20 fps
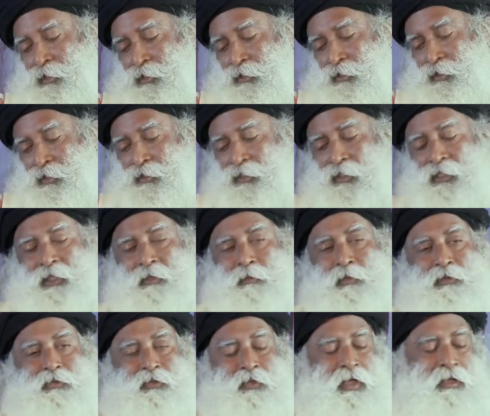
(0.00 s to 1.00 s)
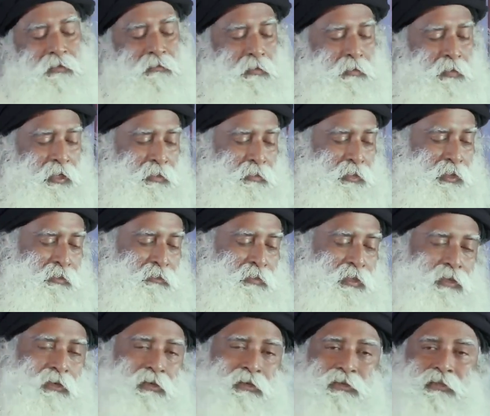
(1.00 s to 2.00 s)
She is unable to have a baby
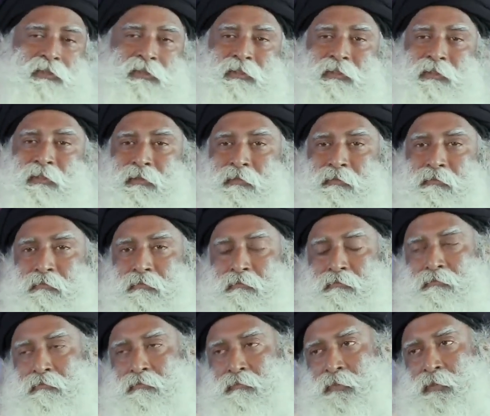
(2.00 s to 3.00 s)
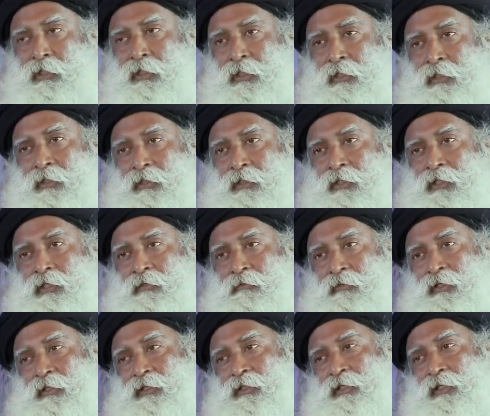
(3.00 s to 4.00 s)
because
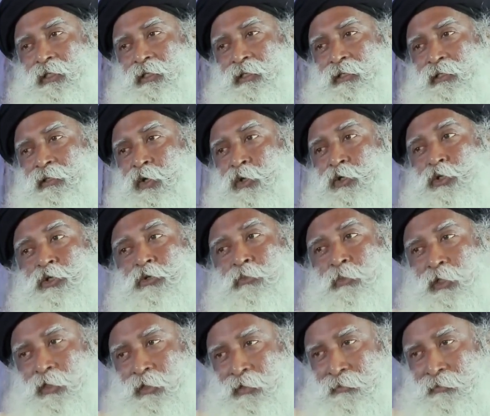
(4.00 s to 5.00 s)
Shiva's seed is not human.